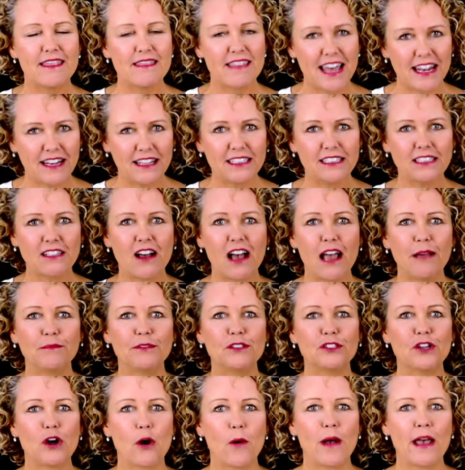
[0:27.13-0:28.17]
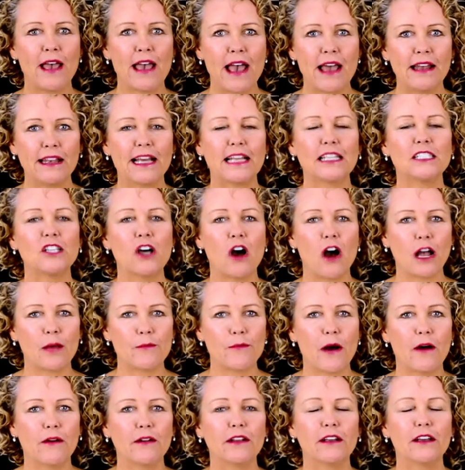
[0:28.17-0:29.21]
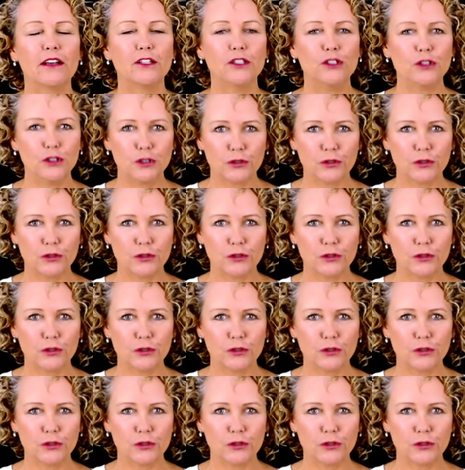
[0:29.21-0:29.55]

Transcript: then it's time to go ahead and talk about